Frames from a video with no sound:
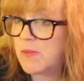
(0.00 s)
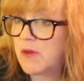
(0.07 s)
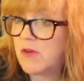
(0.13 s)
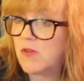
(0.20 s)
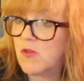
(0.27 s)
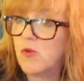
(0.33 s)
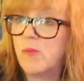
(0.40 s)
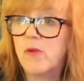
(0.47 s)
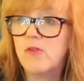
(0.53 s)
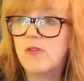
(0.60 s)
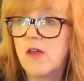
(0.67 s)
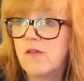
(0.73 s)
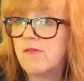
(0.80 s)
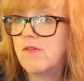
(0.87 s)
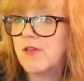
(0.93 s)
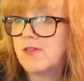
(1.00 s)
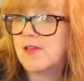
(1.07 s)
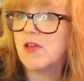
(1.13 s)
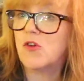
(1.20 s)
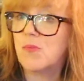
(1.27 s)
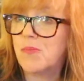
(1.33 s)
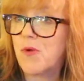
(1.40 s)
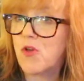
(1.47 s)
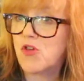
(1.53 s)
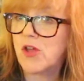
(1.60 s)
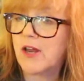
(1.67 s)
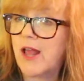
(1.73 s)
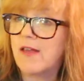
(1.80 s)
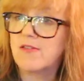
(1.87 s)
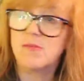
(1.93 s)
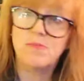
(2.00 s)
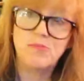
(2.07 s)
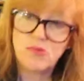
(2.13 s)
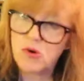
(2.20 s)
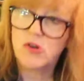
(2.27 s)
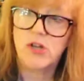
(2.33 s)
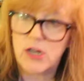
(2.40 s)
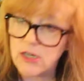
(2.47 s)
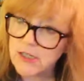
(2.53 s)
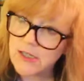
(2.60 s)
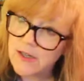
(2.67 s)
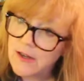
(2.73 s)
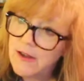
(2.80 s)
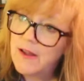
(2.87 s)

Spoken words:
because almost every single project has a product